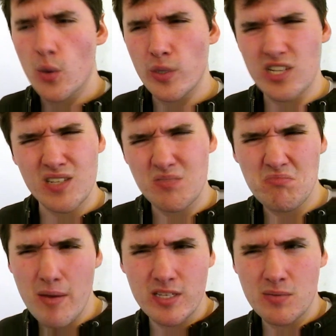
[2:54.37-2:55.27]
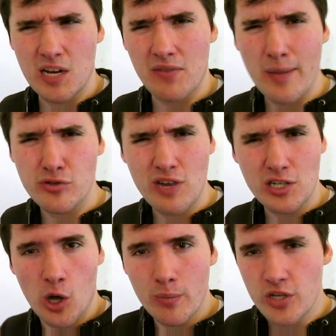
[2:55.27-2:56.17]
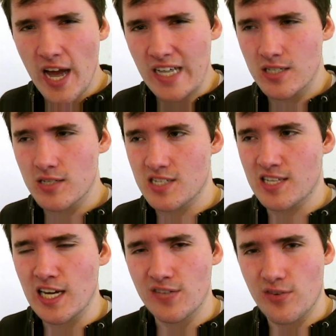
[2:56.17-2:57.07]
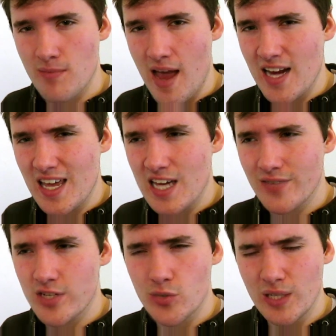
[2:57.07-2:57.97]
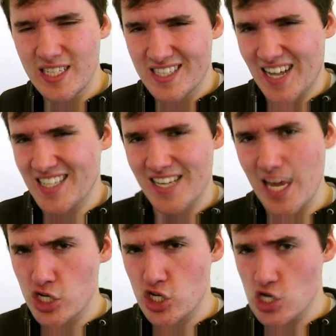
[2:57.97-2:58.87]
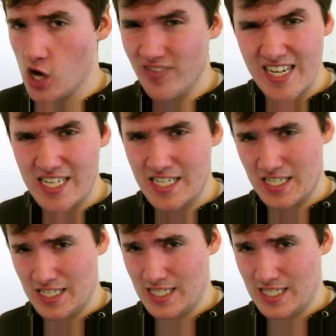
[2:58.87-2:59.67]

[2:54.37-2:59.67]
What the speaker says: which is maybe some kind of abstract object distinct from any individual instantiation of it.